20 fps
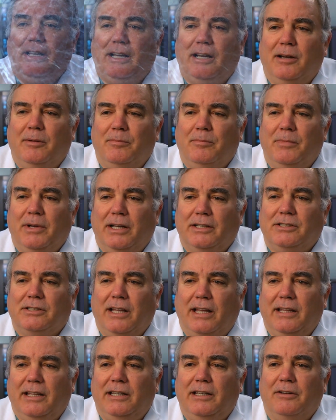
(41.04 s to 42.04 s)
um, at
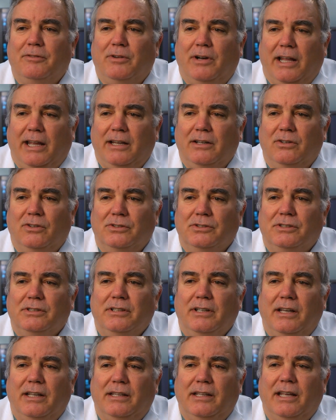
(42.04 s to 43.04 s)
slightly different
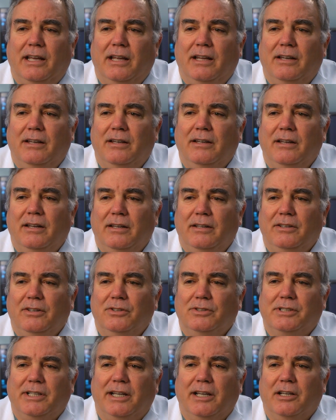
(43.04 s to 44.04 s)
angles and then
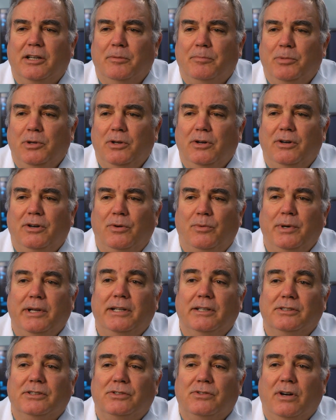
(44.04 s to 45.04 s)
using a computer to
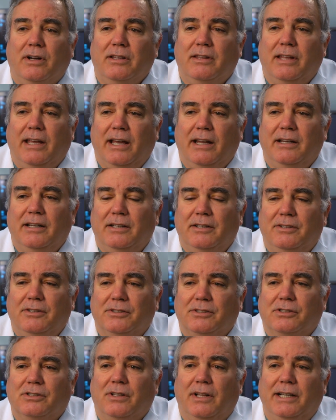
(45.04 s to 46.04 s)
reconstruct that
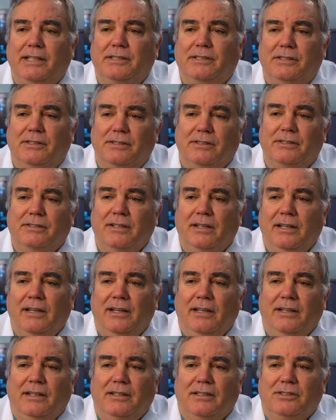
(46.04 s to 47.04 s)
into slices.
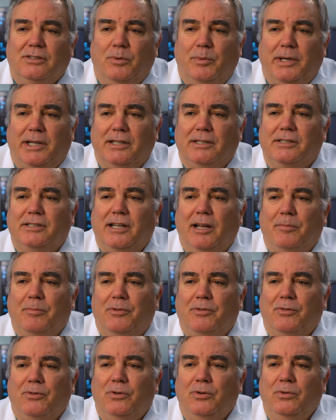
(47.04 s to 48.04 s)
So we can step
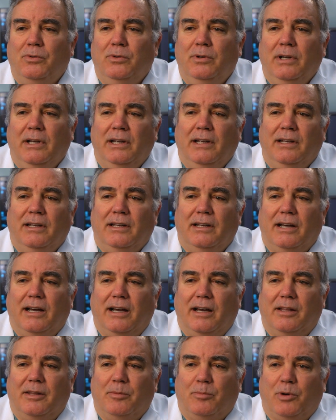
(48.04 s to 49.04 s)
through
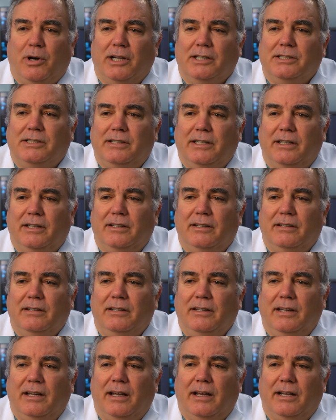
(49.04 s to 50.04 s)
uh, the breast in,
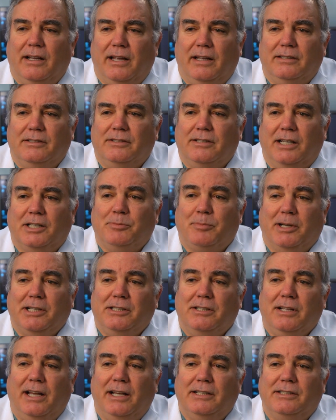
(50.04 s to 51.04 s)
uh, slice by
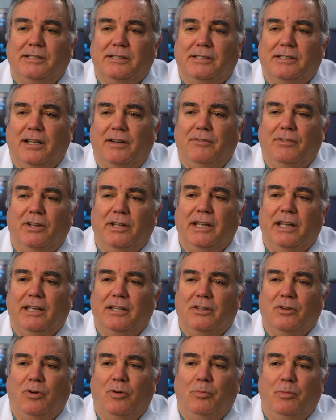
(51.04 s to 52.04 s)
slice instead of looking
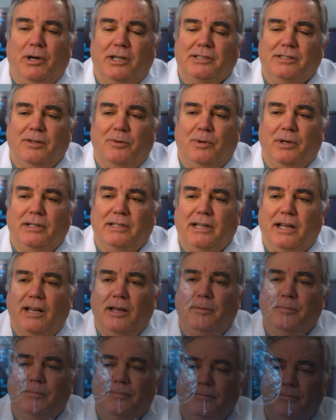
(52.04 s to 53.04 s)
at the whole breast at one
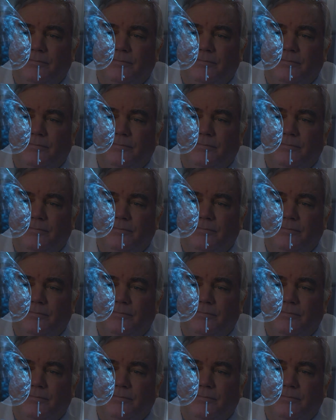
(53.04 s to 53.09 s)
time.